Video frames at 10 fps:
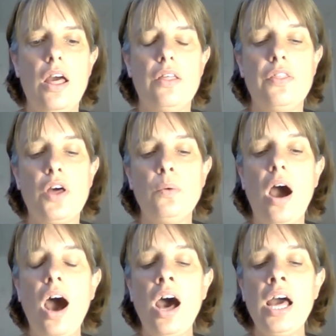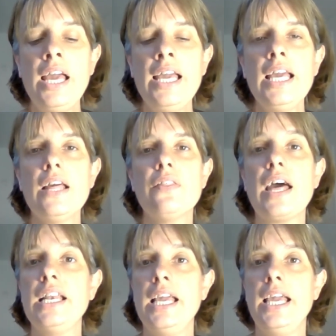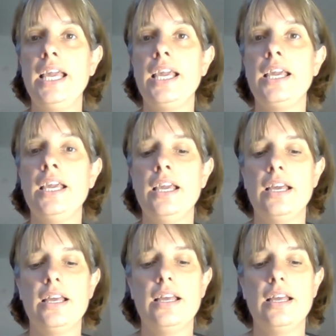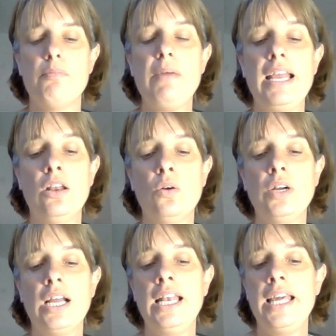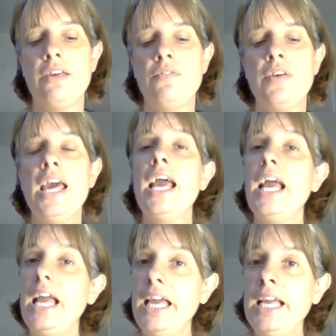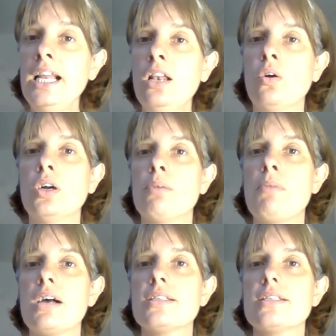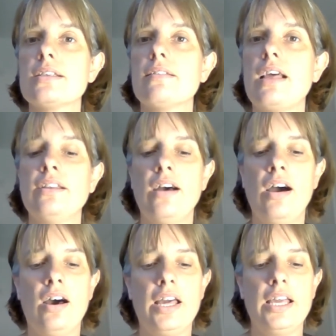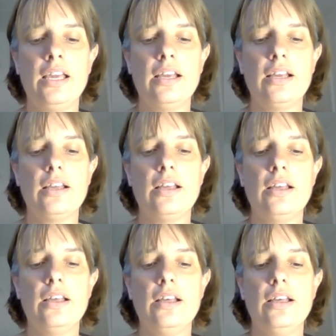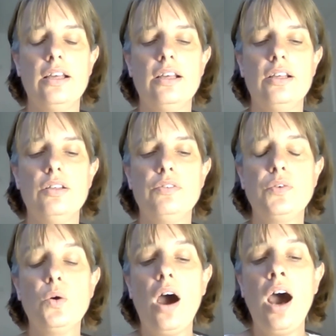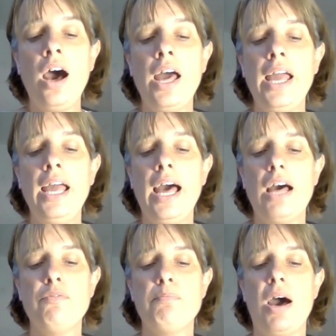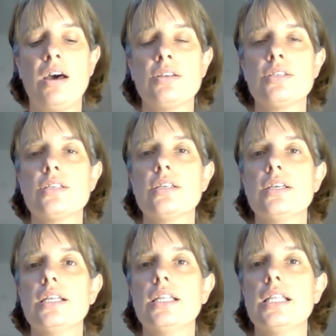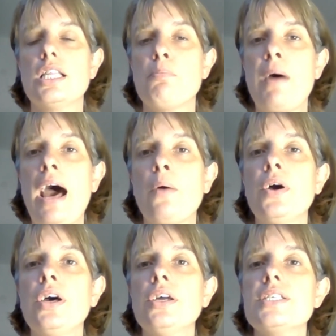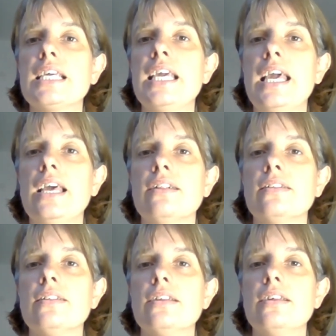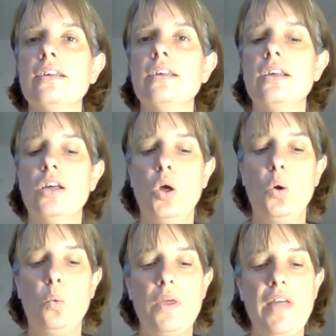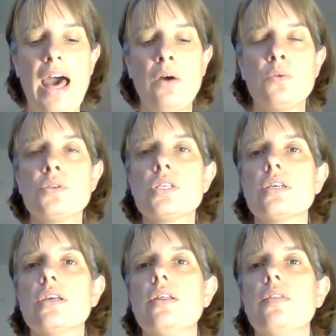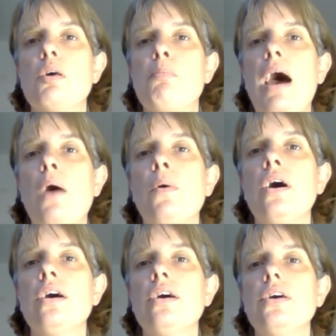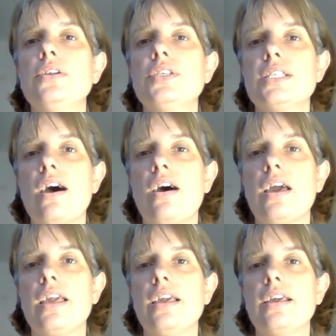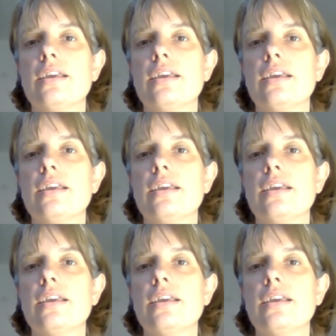Though I than he may longer live, he longer must than I. For I have but the power to kill without the power to die.